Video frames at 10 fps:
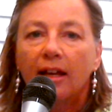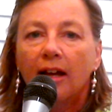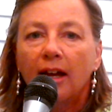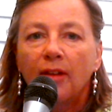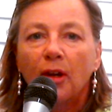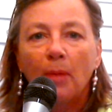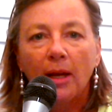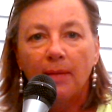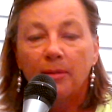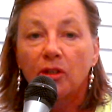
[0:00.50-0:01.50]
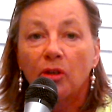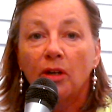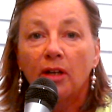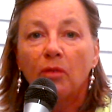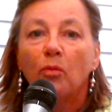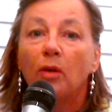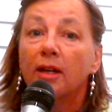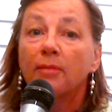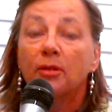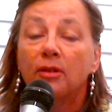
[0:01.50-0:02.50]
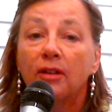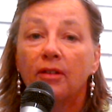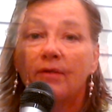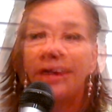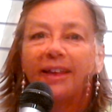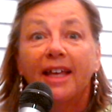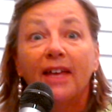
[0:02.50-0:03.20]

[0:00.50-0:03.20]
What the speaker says: Hi there, my name is Laura and welcome to another video.